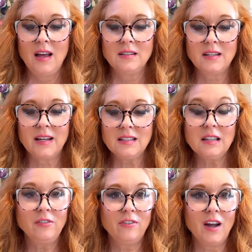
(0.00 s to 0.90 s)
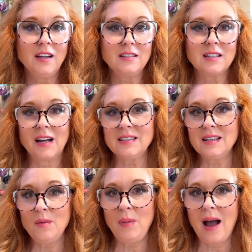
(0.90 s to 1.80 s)
Ties in the front, ties in
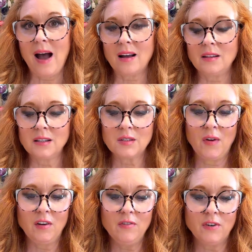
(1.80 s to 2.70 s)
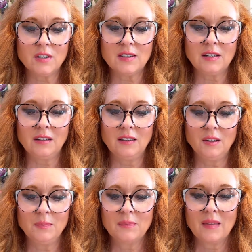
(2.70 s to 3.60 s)
the back, looks very
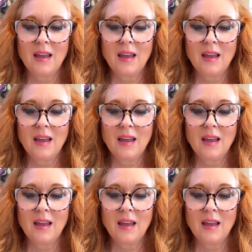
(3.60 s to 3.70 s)
versatile.